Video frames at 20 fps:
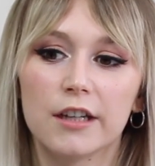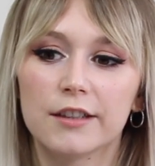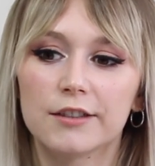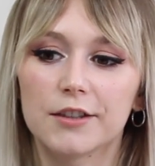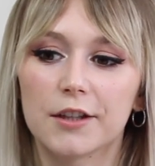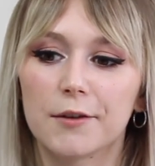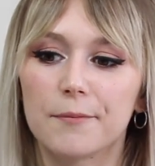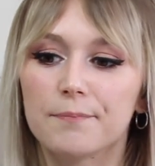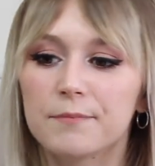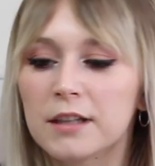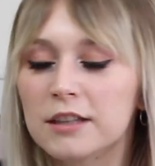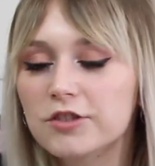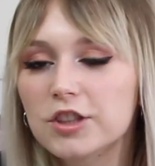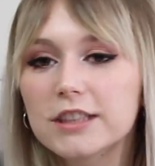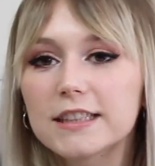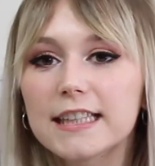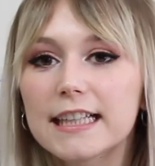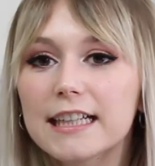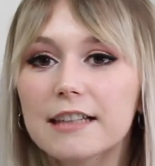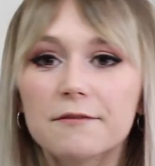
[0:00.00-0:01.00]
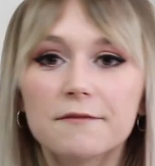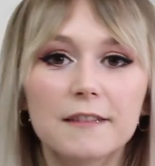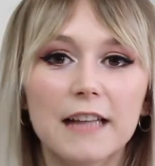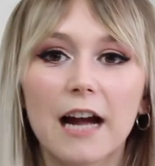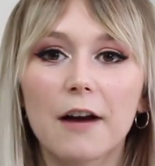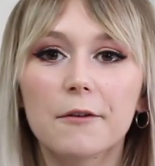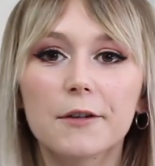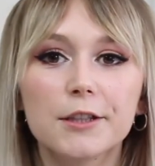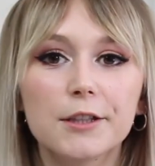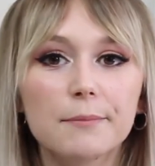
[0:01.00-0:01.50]
So just like a
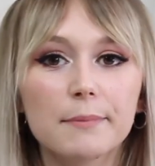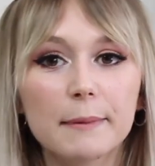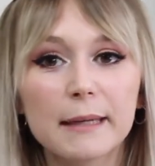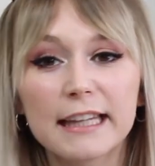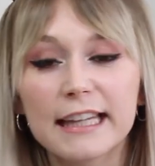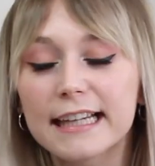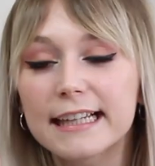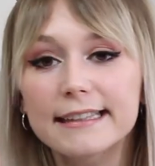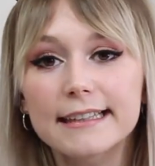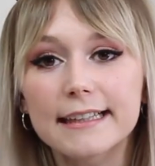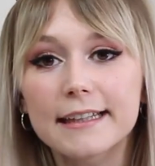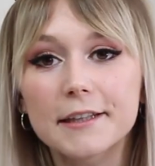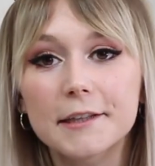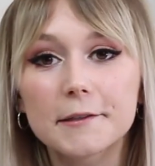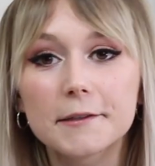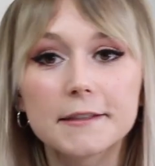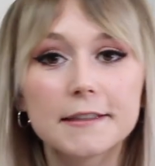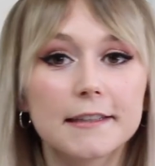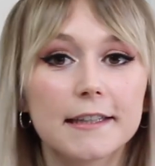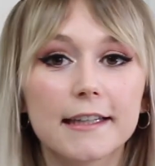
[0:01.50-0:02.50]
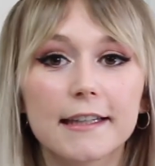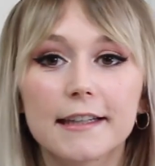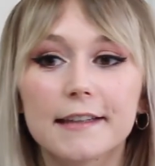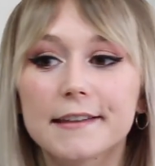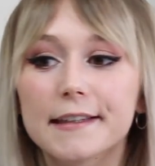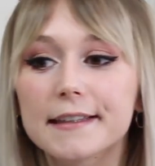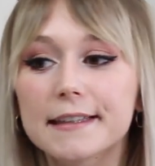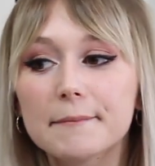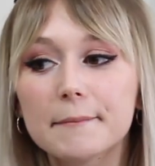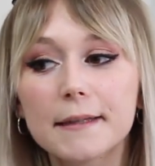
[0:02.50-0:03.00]
flower, you plant the little seed, it
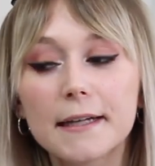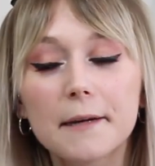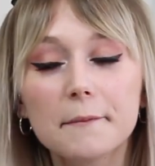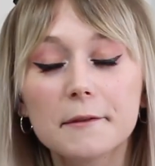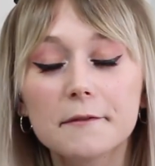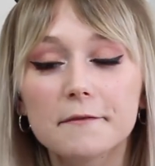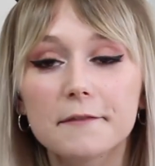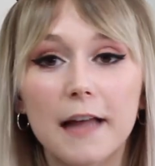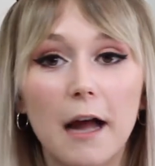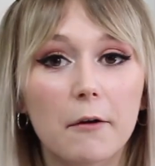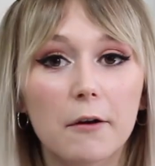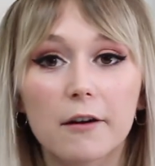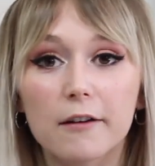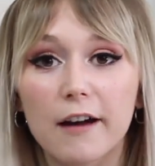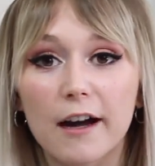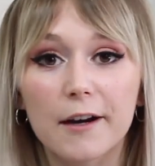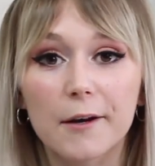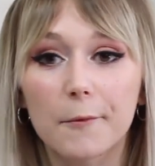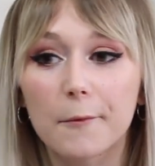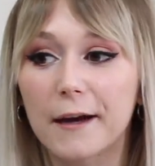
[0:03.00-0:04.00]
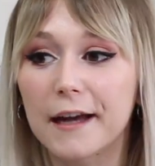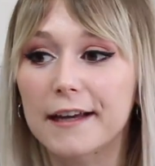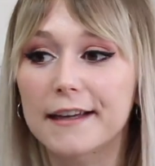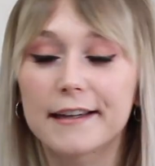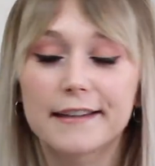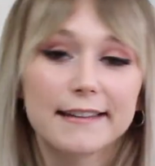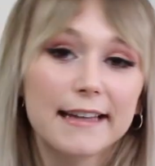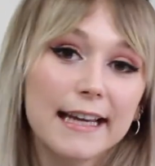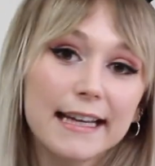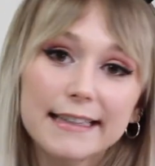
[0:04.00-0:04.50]
doesn't become a flower right away.
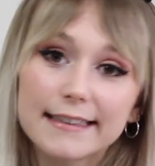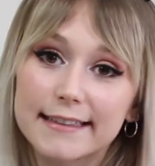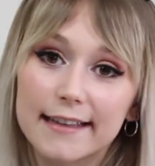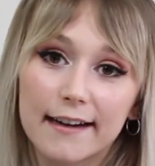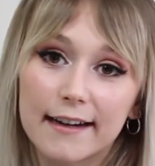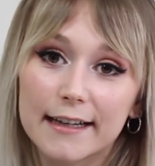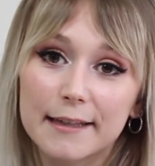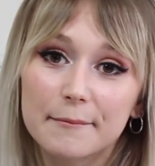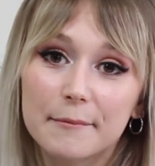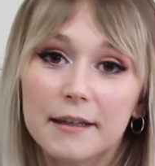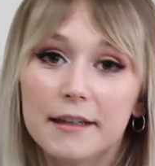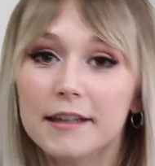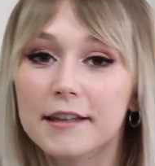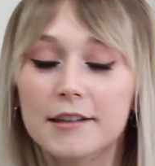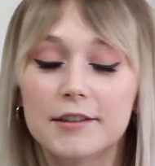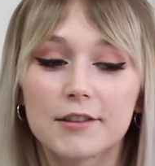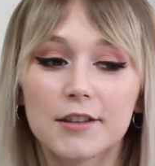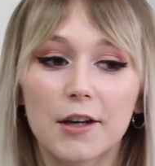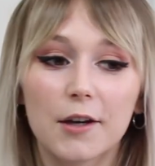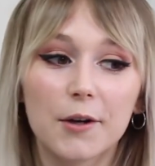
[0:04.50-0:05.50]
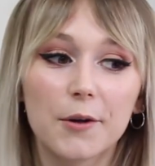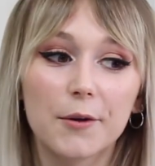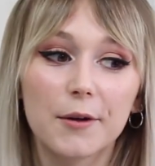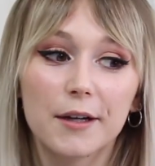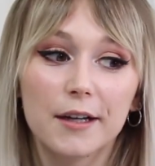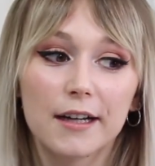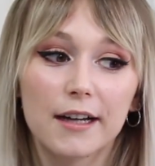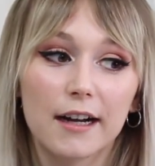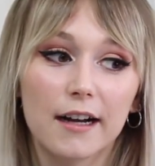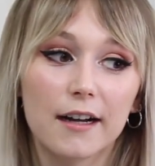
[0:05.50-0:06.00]
It takes time.
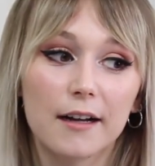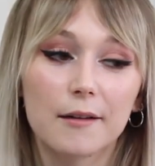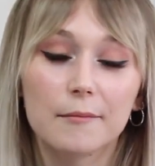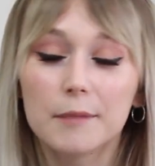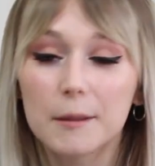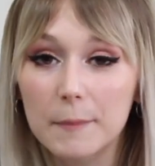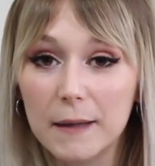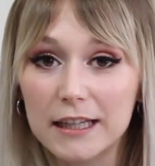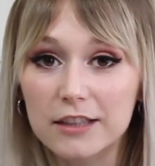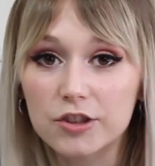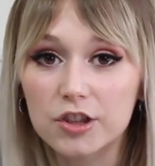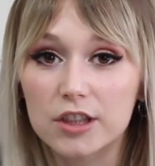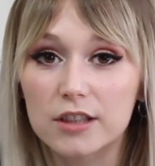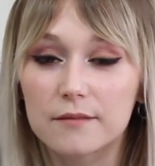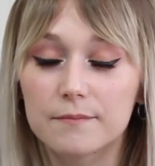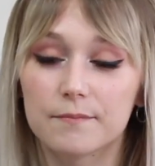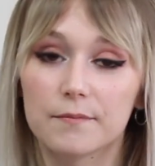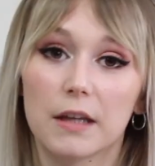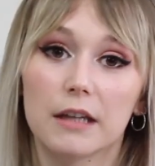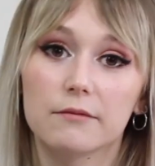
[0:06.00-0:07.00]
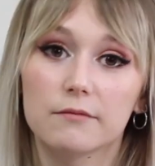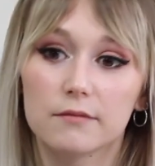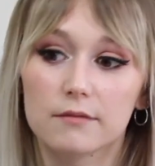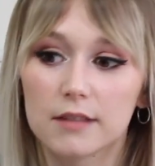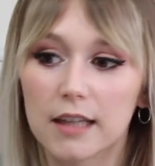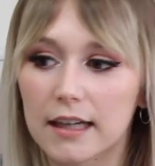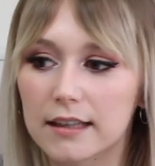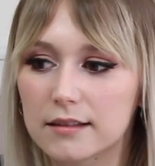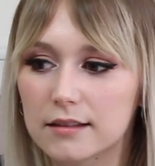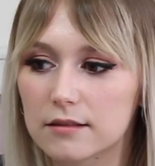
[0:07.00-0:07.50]
So be patient. It
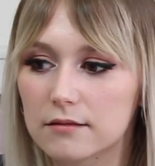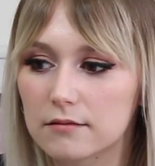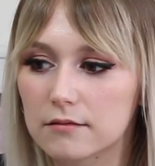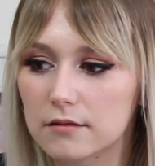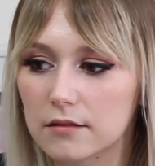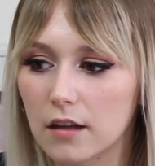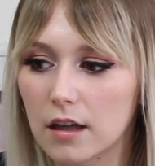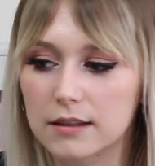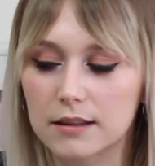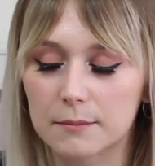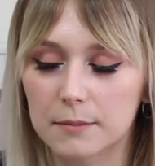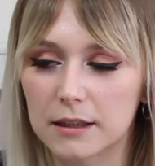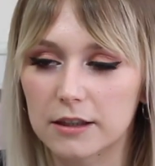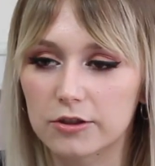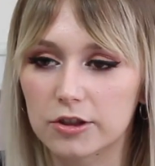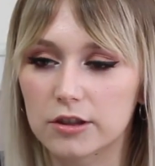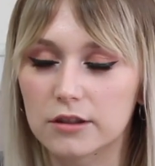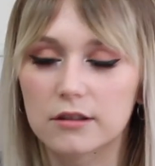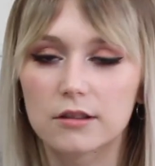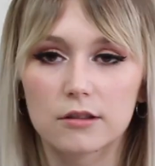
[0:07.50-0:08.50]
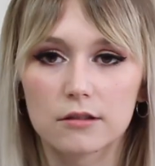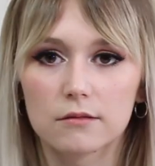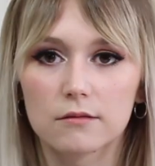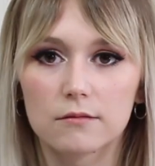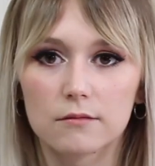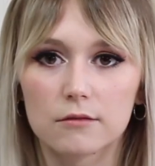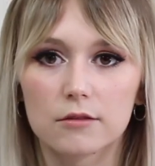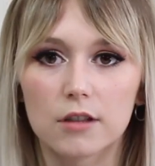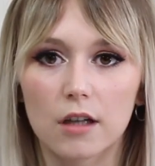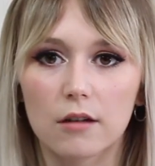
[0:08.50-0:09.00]
takes lots of patience.
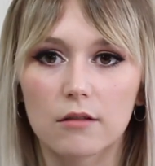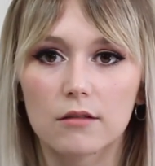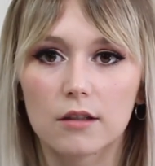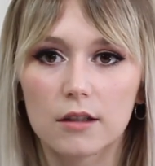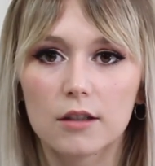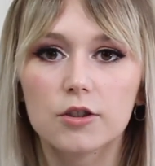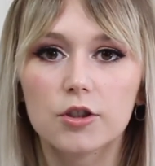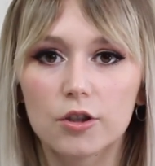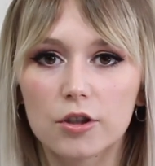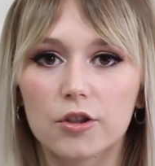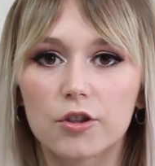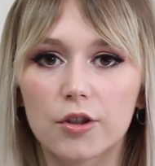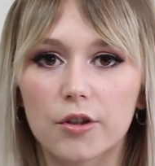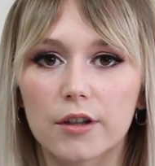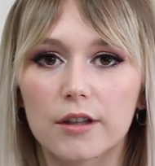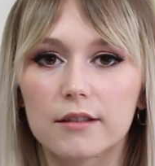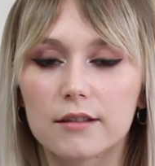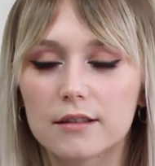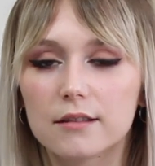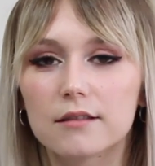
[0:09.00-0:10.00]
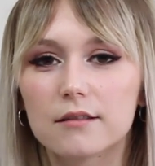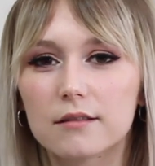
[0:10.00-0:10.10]
So you can do it.